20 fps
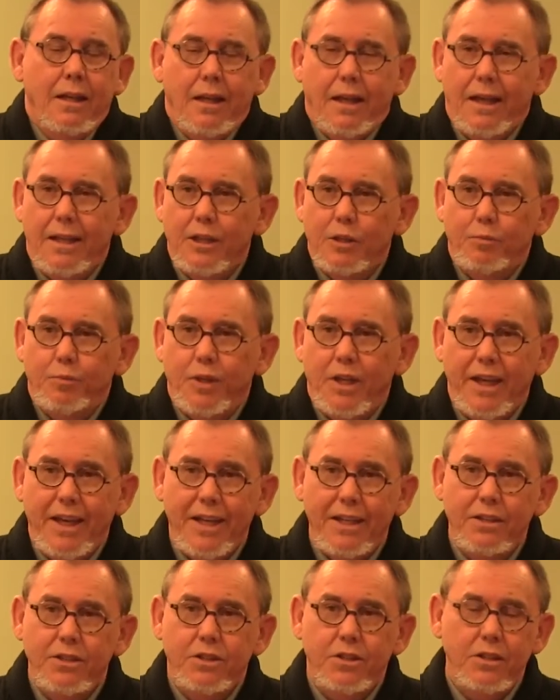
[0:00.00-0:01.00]
And the
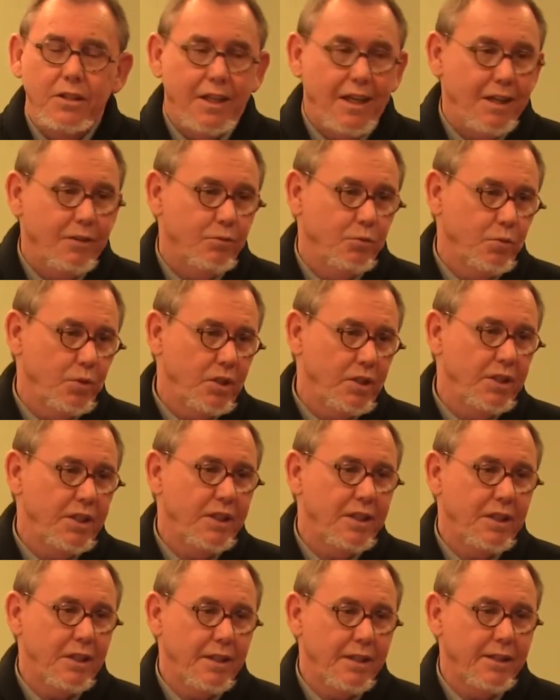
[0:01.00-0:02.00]
plan should have
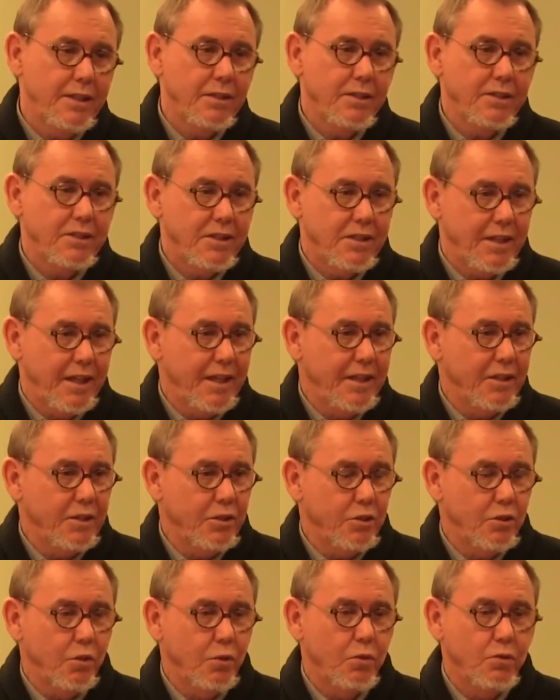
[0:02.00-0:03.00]
really clearly
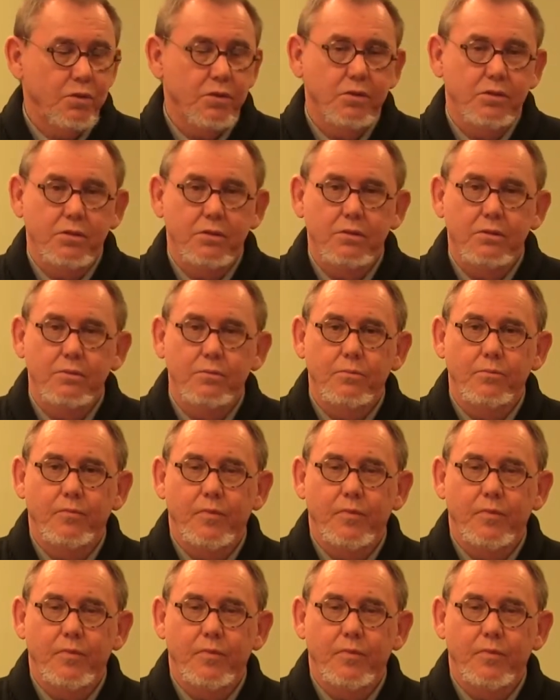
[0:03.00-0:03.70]
stated goals,